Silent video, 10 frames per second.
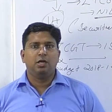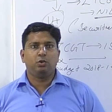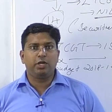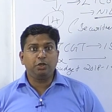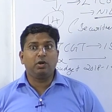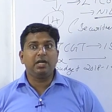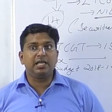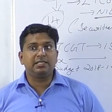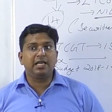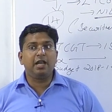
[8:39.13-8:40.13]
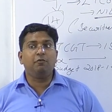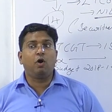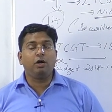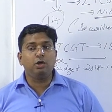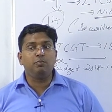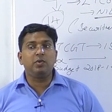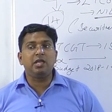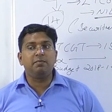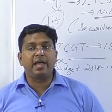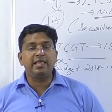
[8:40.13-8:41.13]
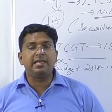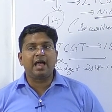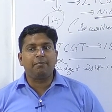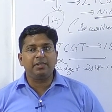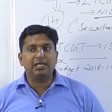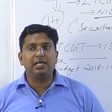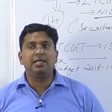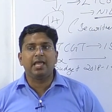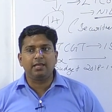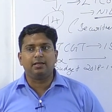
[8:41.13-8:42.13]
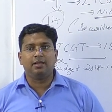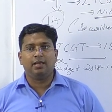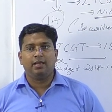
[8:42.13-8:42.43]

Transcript: You need to understand what do you mean by capital gain.